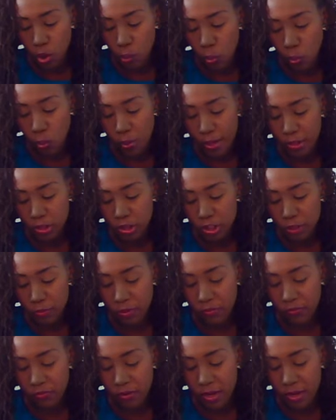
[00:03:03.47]
will worship the
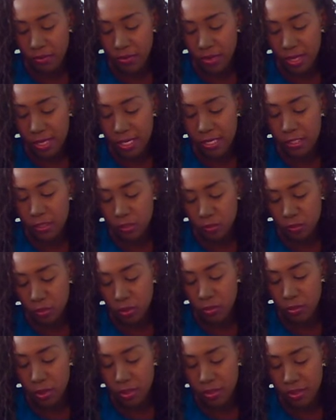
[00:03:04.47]
Father in
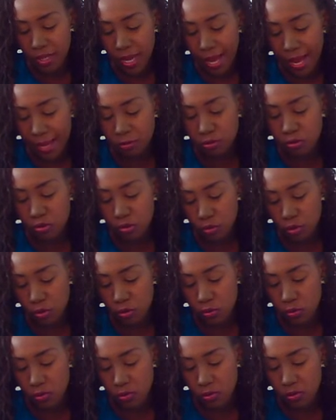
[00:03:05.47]
spirit and
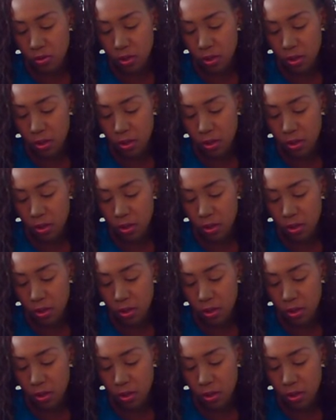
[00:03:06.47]
truth,